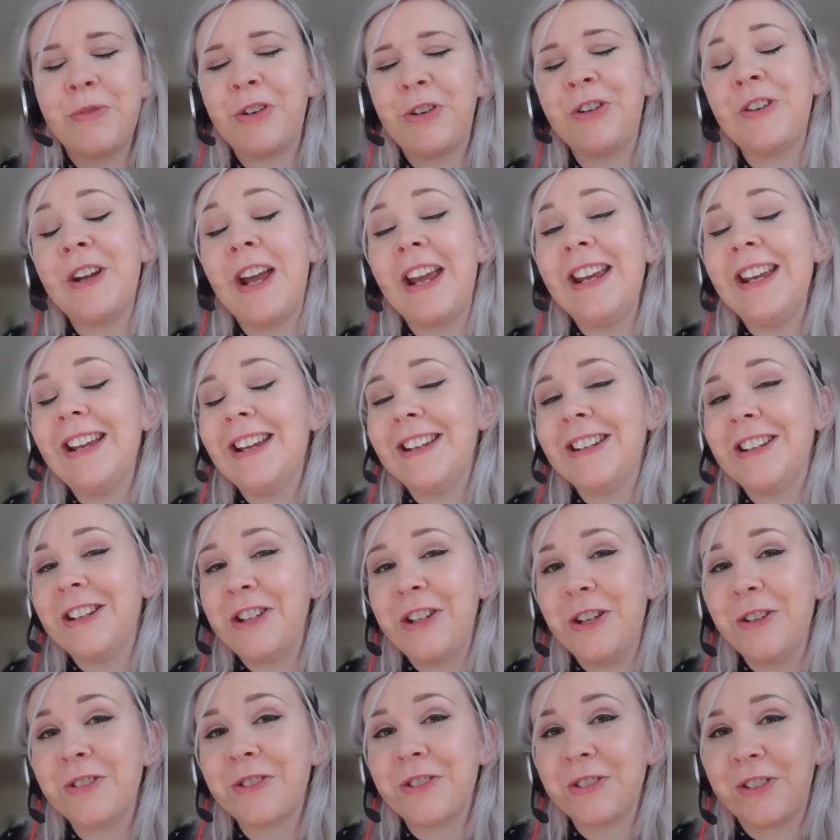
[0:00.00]
Creating a
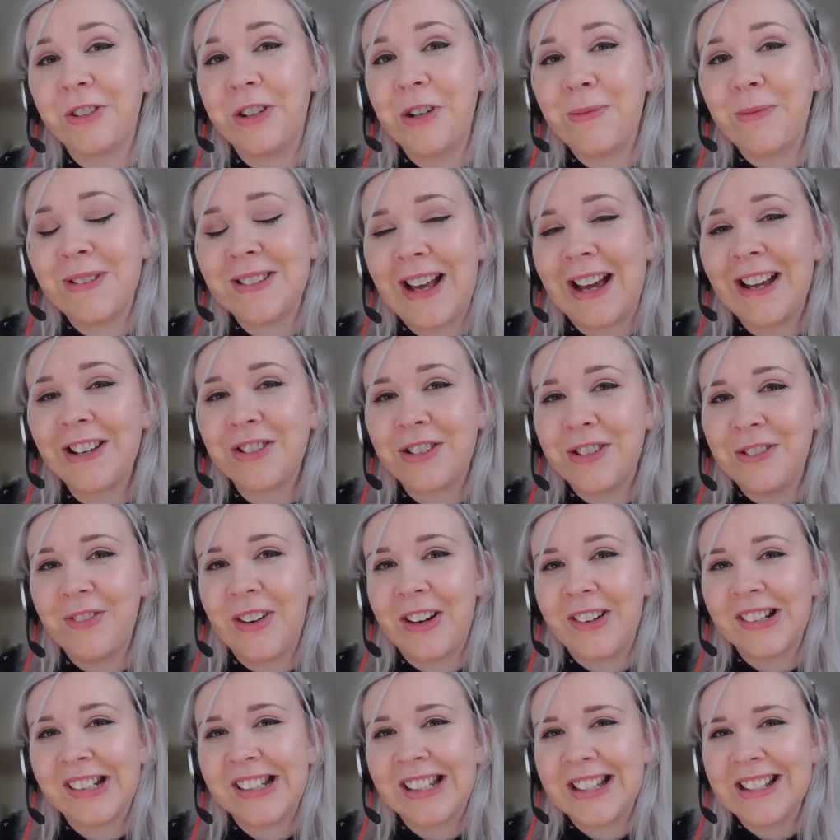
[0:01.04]
user group is actually
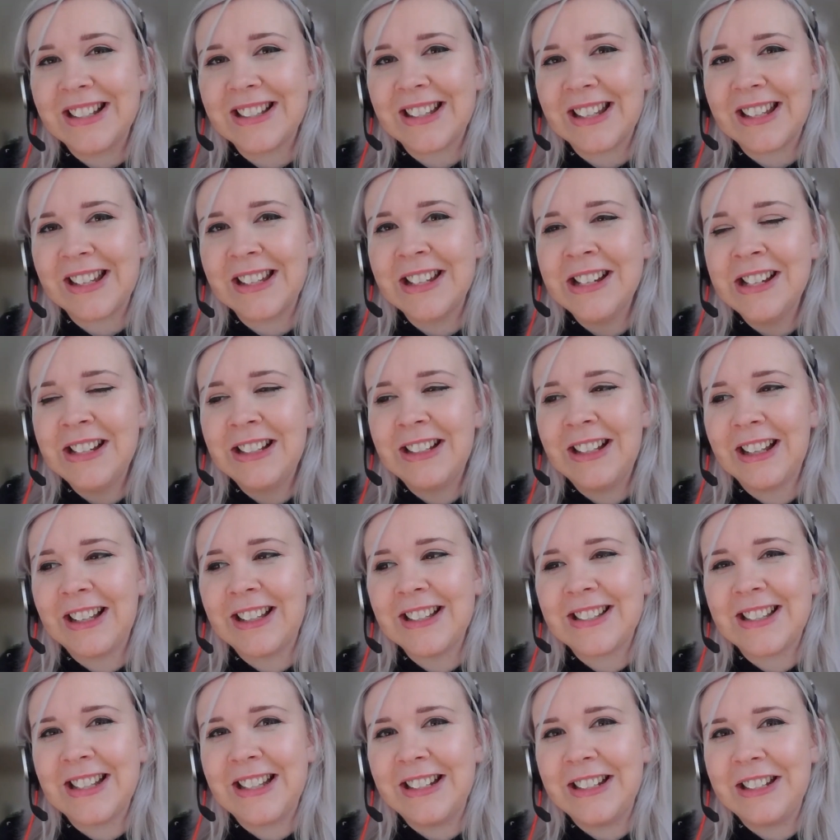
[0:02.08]
very easy.
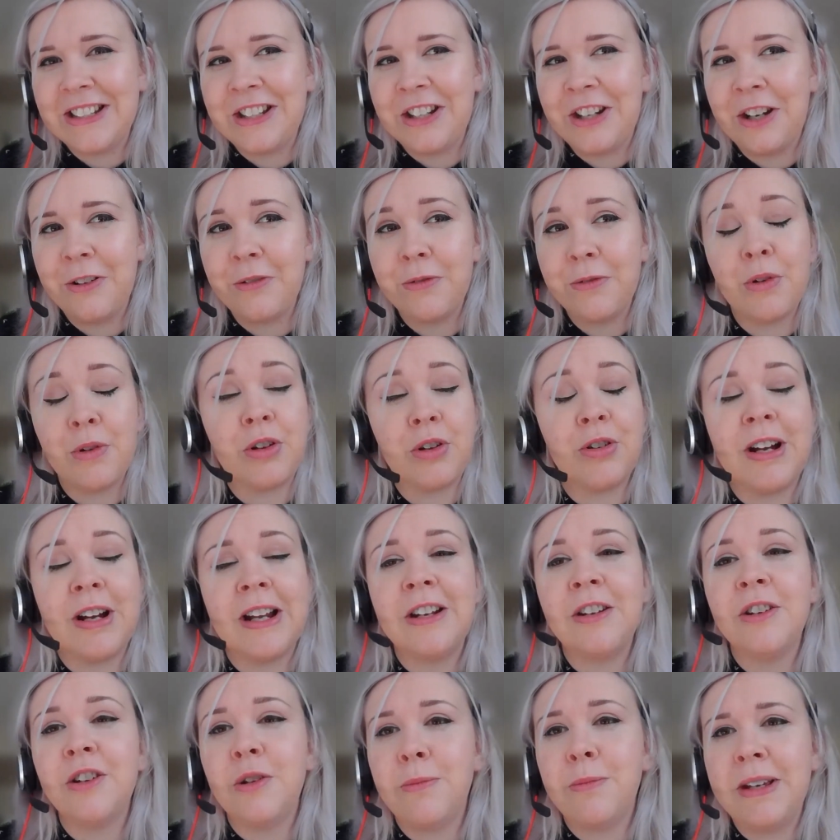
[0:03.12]
Like, as in,
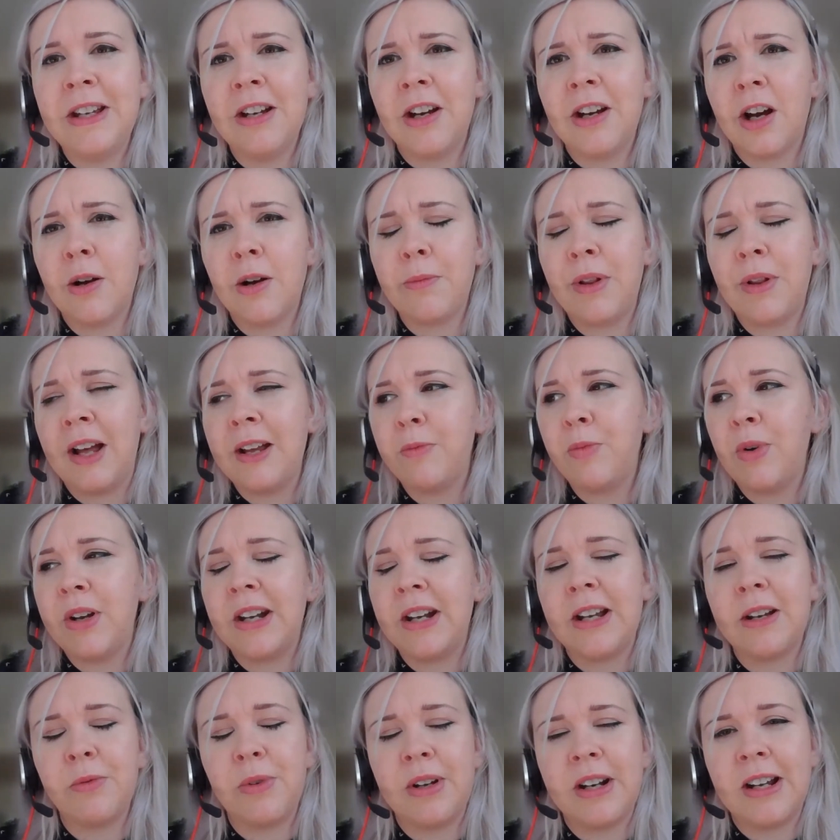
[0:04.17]
creating a new meetup. Like
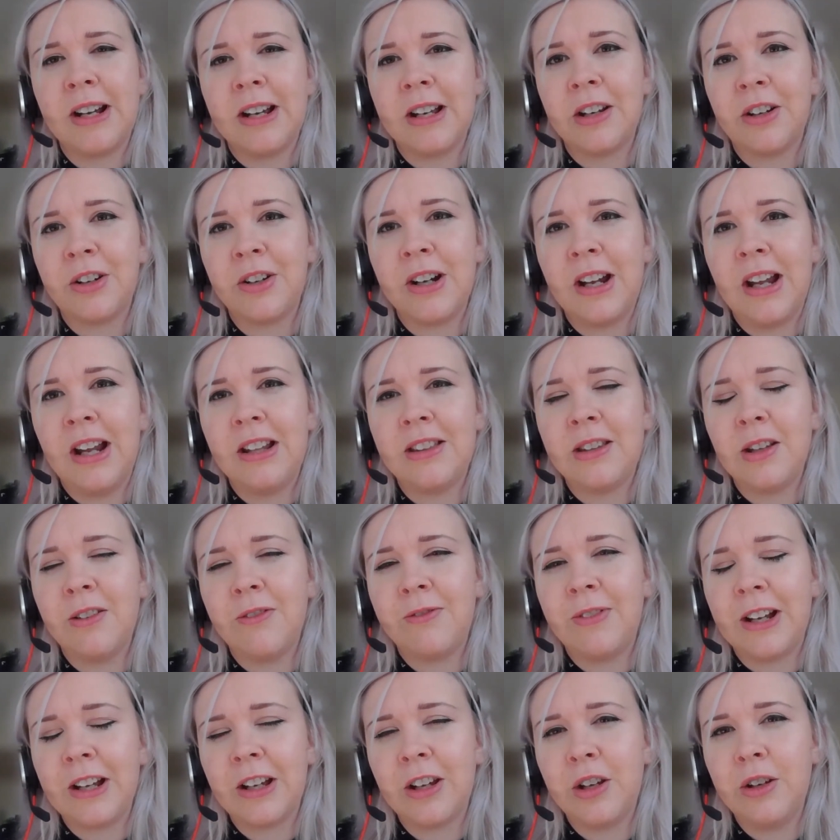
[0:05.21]
when I created the
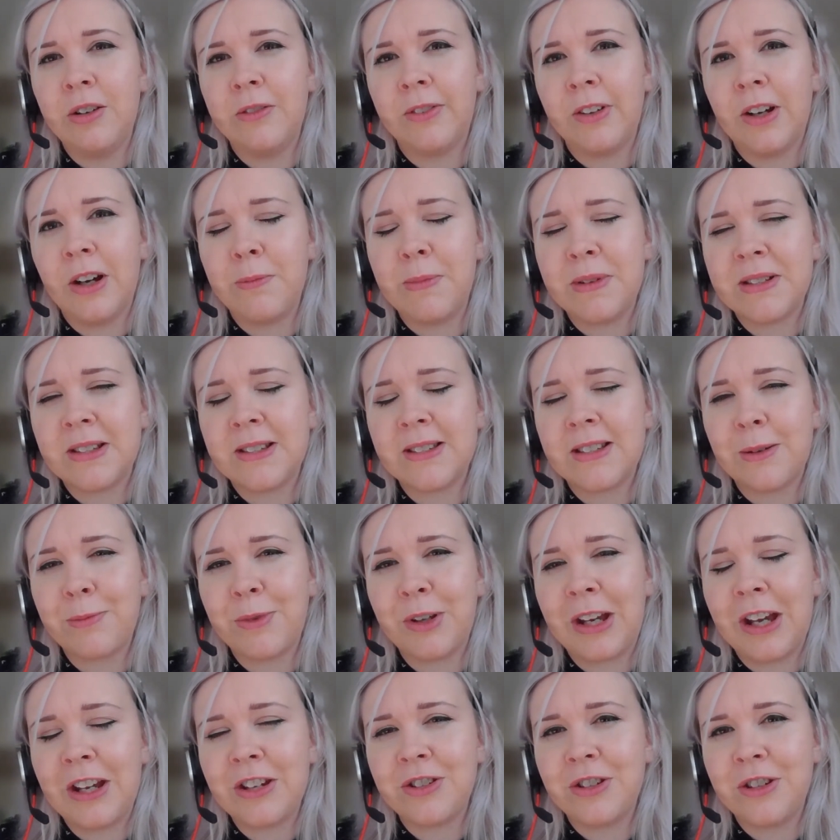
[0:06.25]
Vancouver business
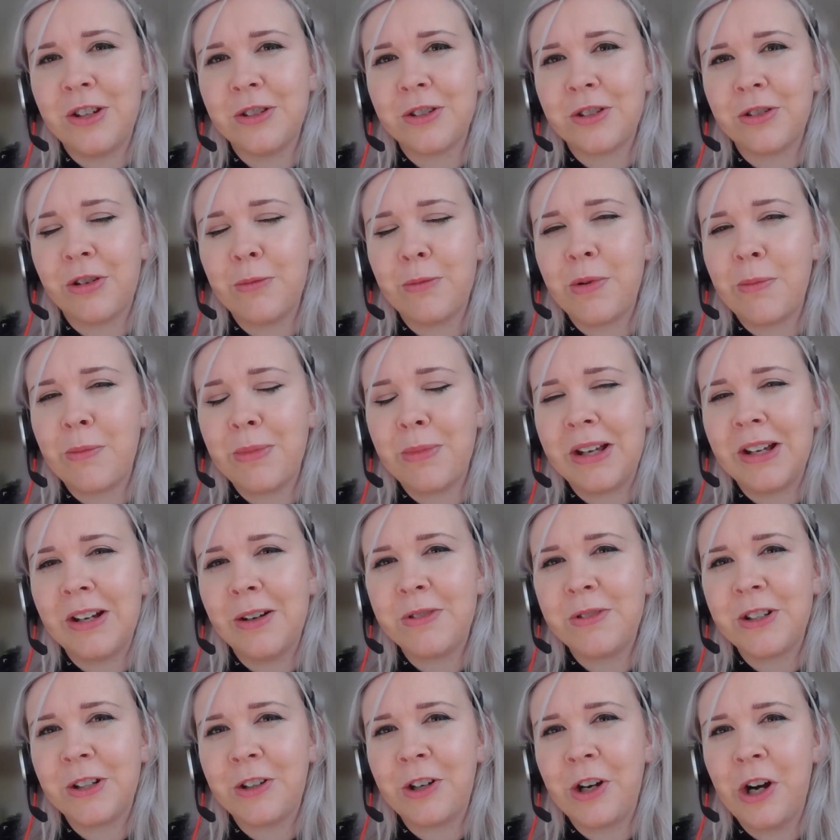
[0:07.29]
application user group on
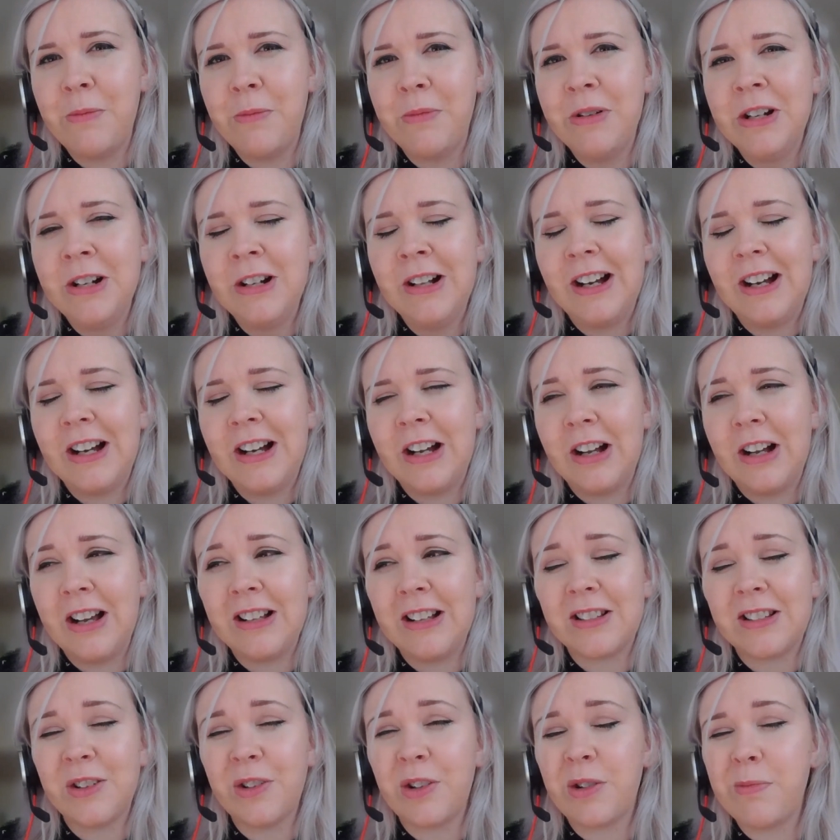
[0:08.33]
meetup.com,
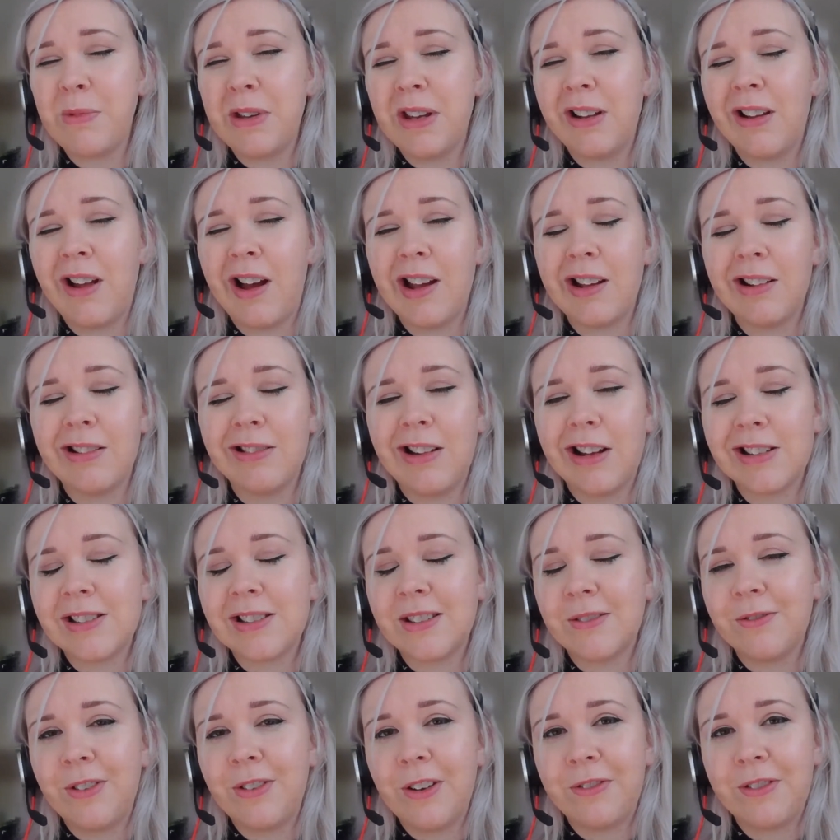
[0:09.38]
it took me like
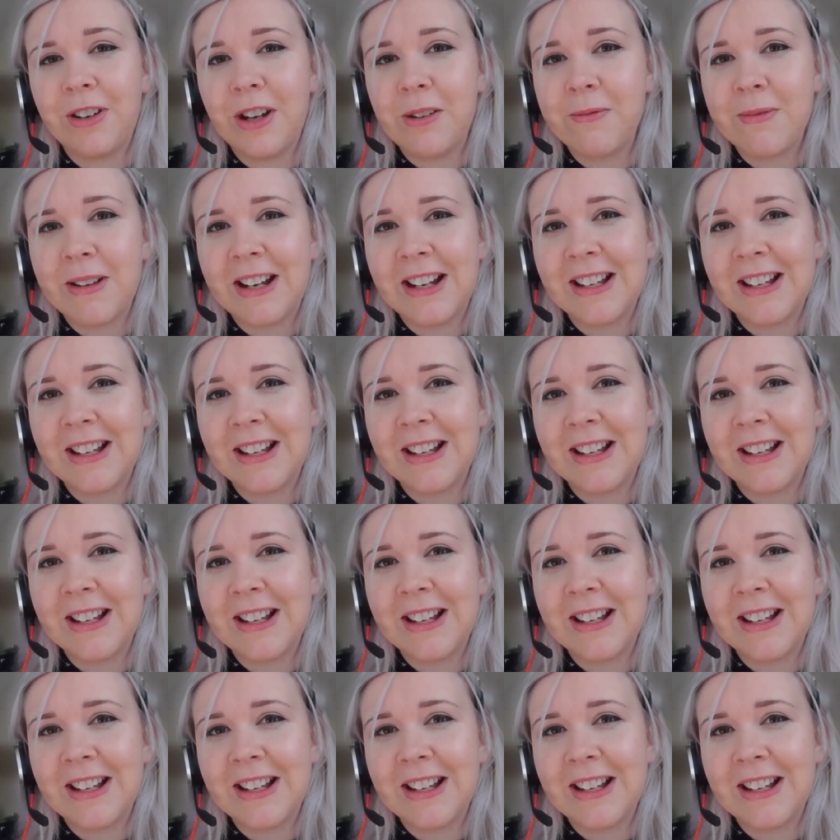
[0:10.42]
less than 15